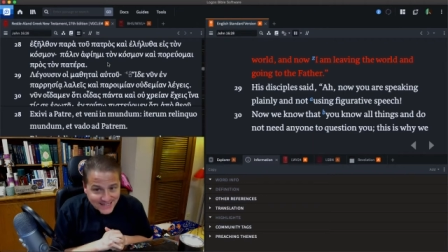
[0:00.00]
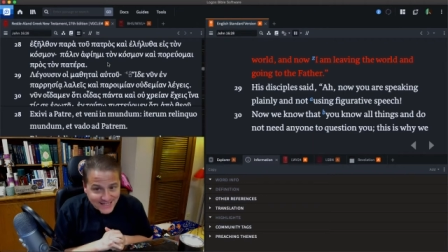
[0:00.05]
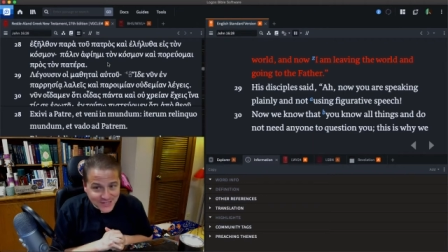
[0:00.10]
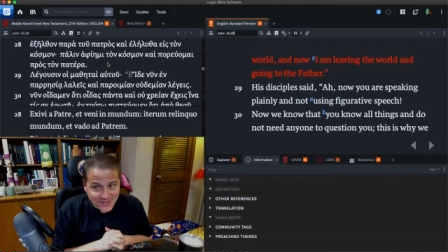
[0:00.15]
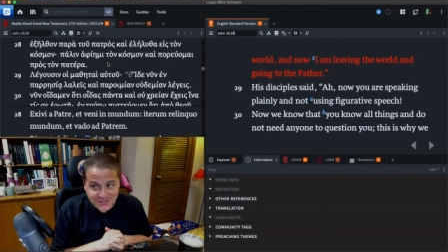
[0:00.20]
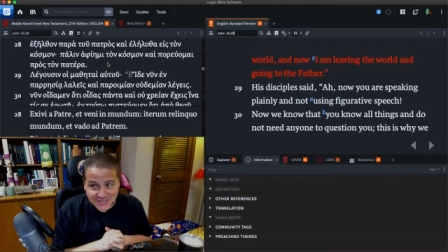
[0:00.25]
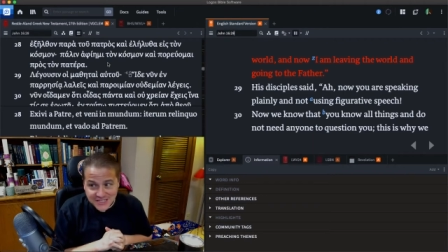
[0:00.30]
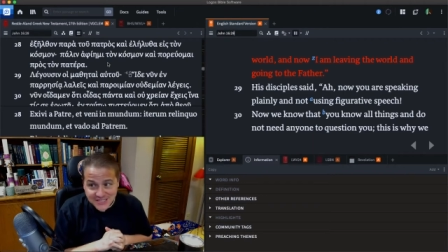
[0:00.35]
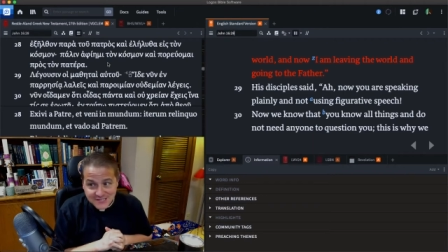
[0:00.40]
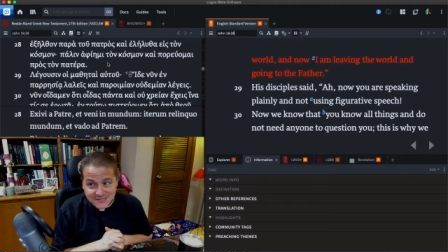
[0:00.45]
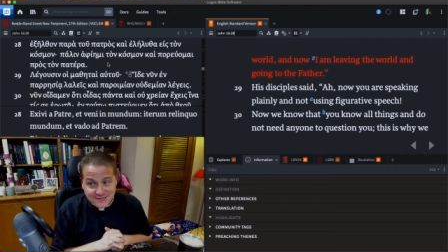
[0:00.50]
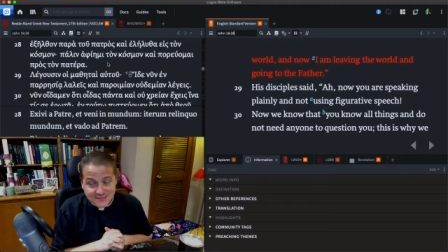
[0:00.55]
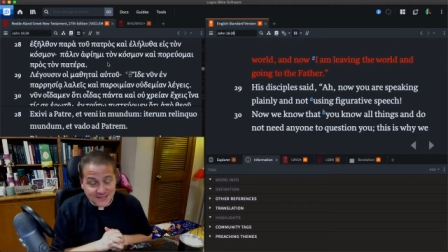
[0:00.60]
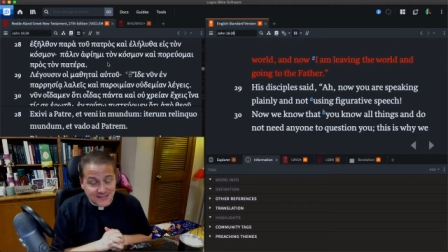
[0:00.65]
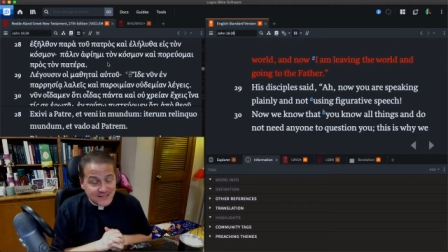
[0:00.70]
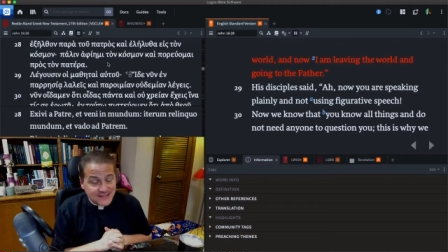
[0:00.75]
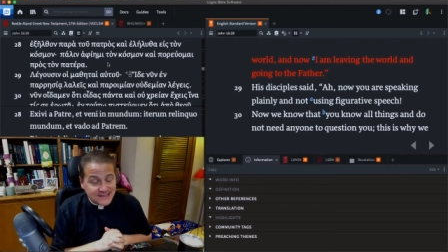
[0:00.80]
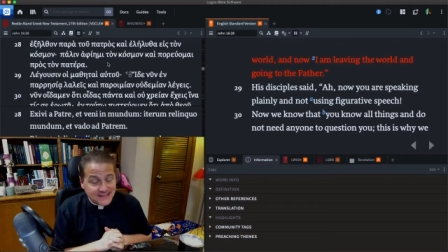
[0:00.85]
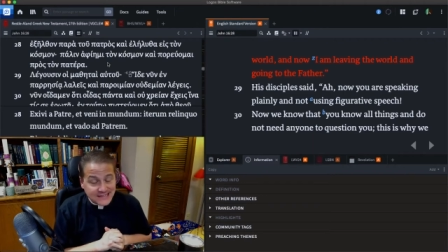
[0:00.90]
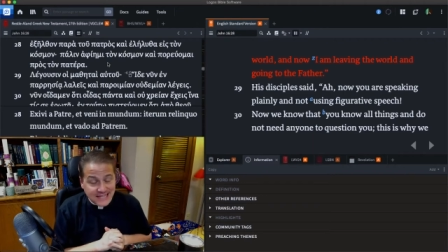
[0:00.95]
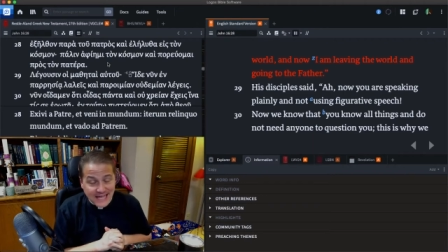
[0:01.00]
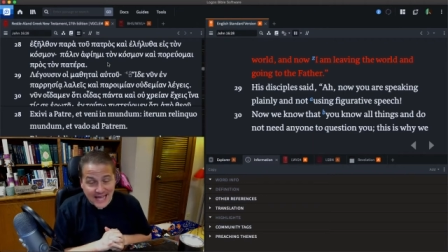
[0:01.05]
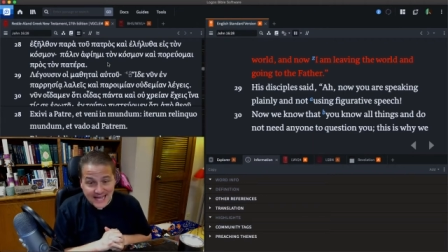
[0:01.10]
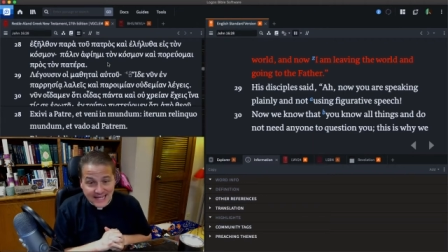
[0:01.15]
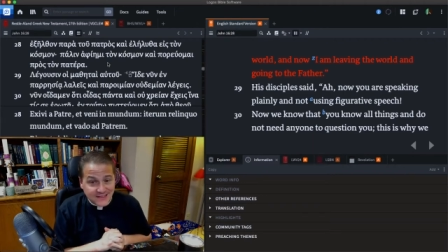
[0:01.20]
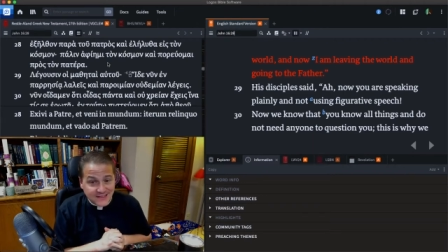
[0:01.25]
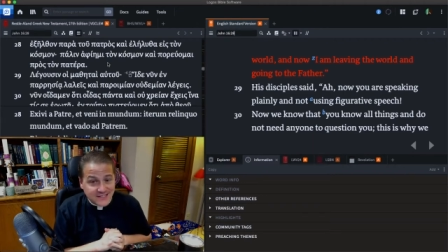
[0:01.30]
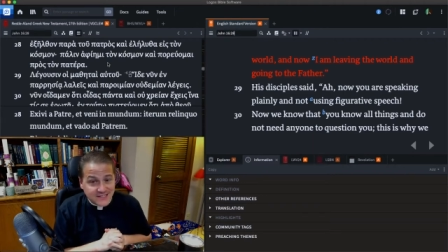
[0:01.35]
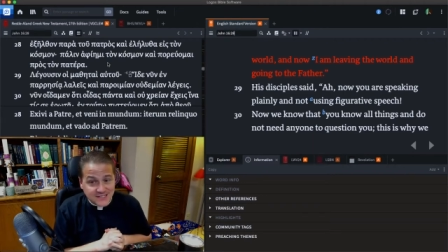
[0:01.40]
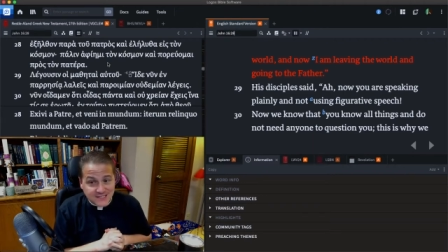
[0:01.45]
you're just laying
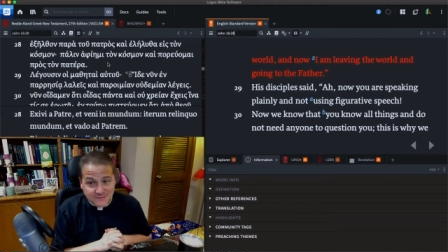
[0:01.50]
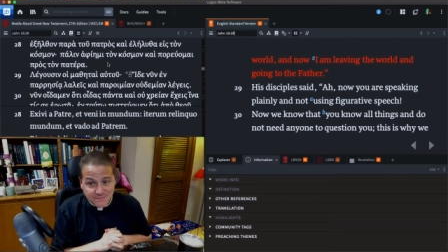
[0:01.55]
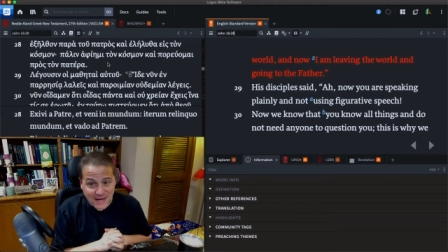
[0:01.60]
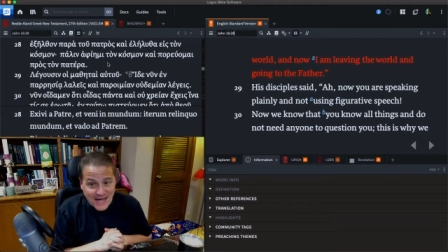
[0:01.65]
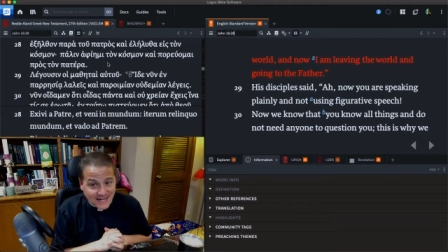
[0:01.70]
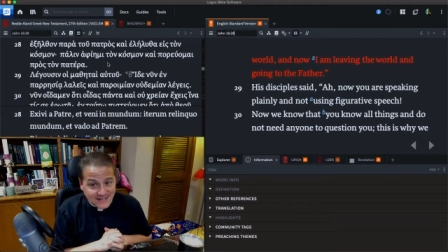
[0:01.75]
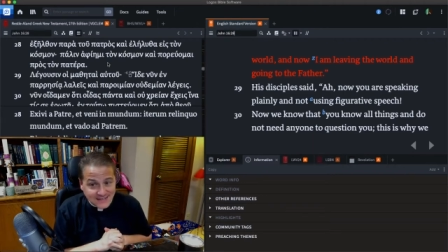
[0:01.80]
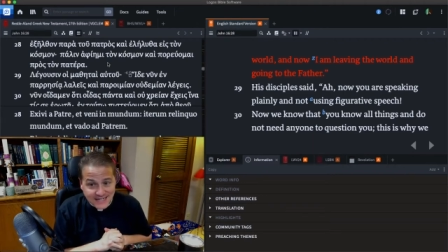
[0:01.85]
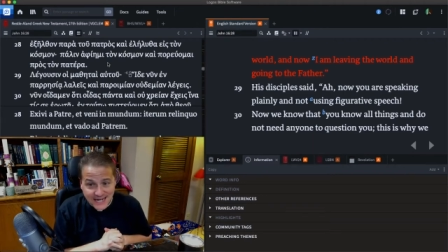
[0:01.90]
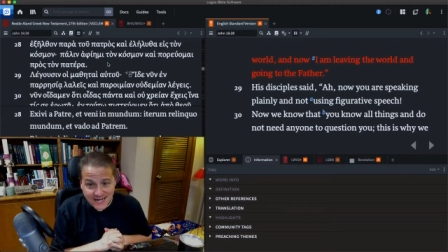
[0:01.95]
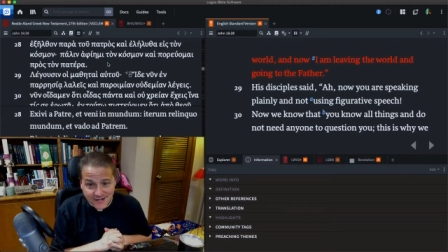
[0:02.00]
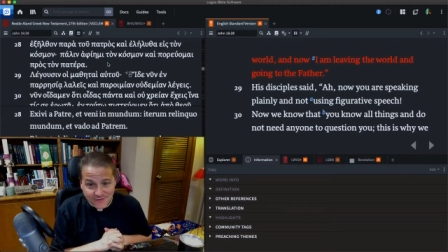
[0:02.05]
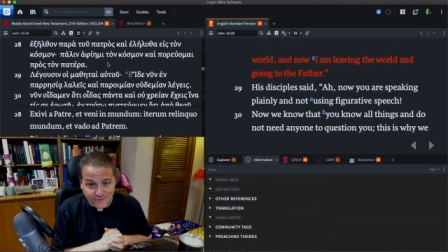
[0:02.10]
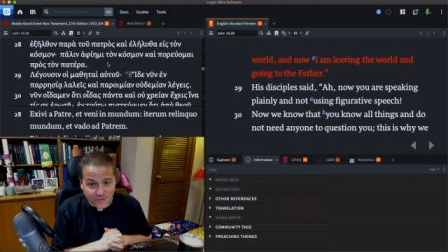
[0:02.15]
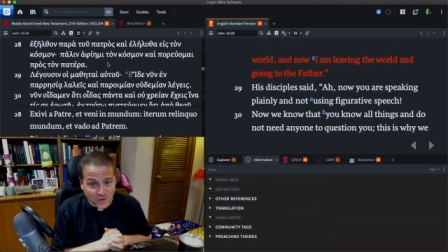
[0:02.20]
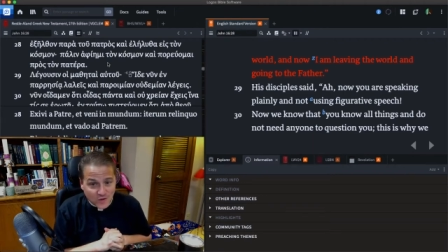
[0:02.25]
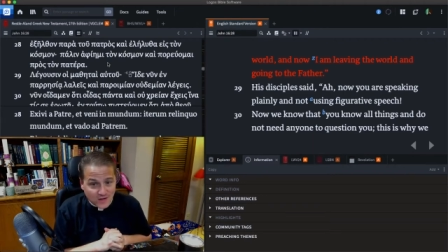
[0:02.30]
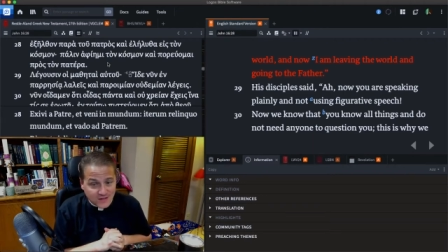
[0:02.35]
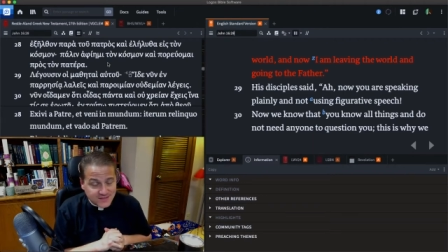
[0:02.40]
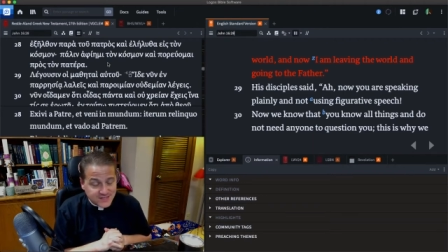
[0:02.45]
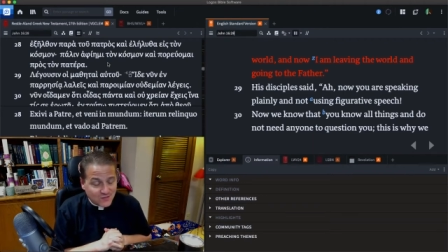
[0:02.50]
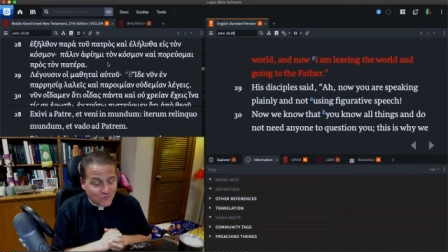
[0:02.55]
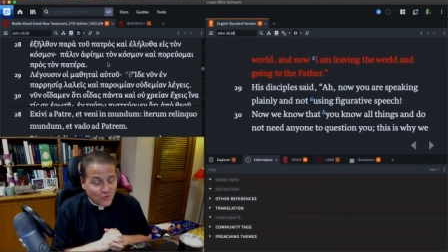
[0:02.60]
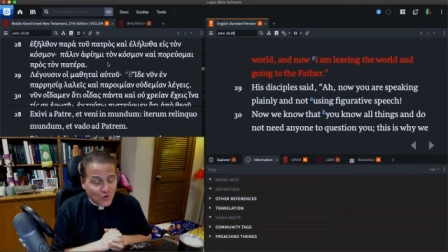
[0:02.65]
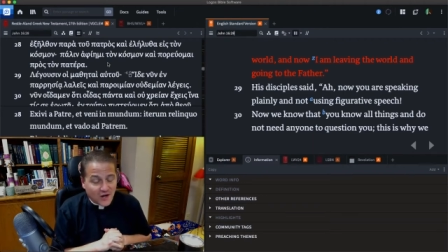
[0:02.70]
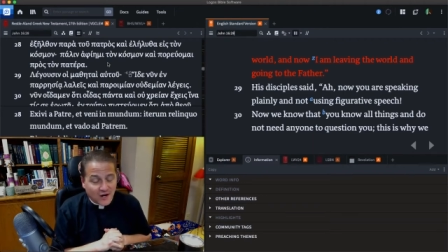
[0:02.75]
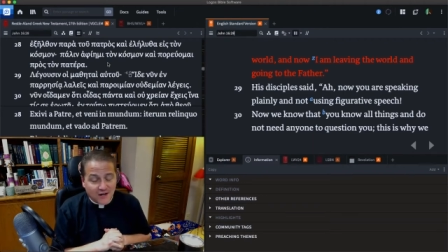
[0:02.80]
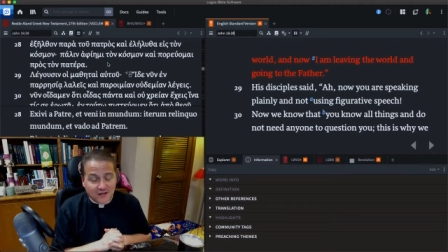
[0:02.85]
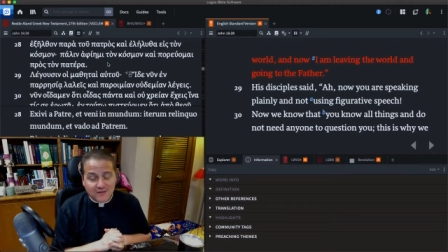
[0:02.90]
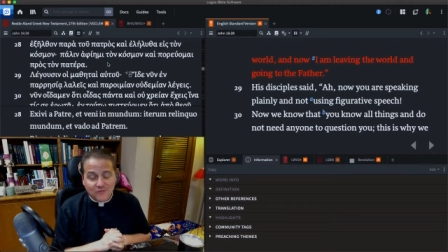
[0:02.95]
the smack down for us, and
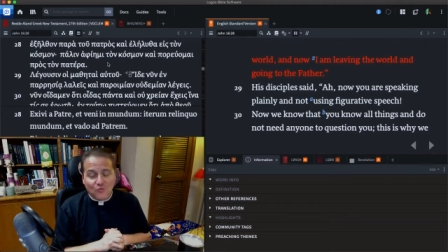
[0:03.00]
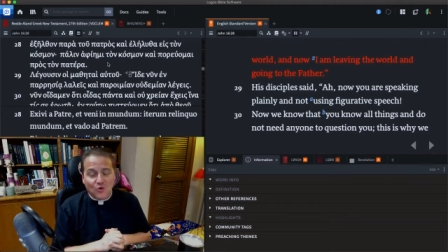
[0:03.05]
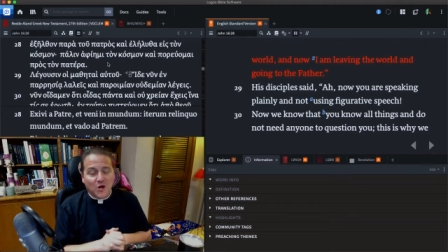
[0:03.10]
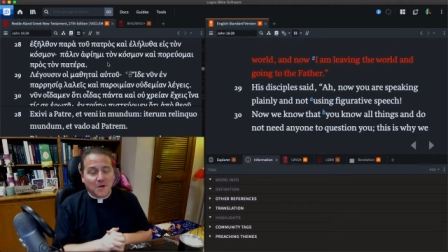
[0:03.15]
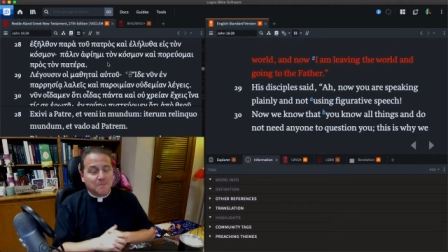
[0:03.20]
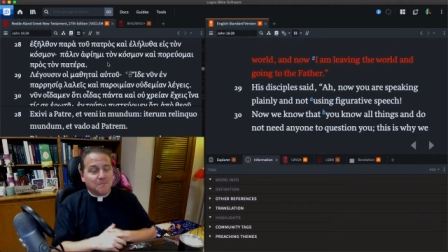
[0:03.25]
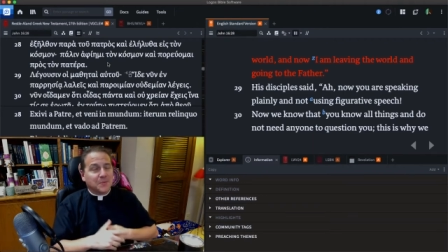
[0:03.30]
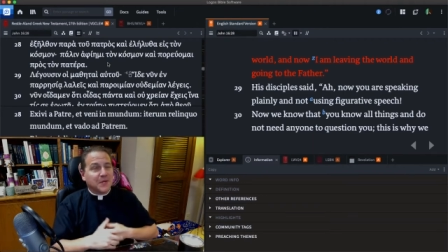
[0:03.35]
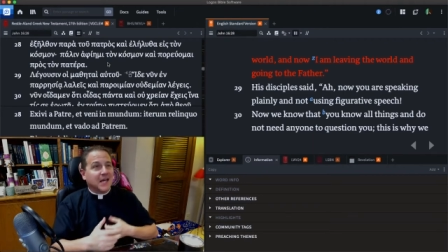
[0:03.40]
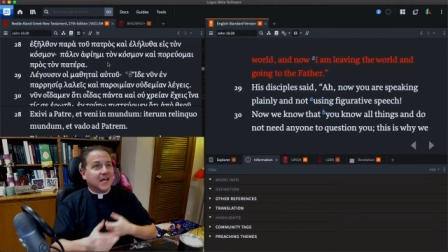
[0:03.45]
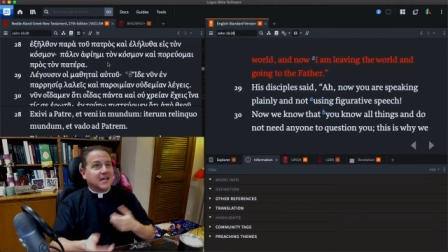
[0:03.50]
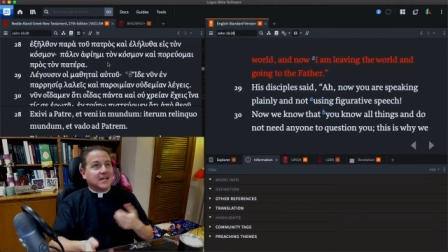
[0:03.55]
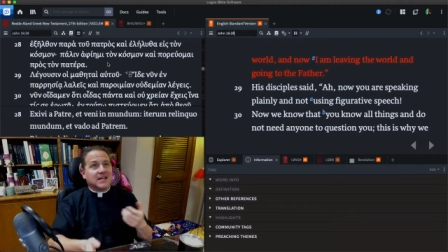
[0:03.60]
we're we're picking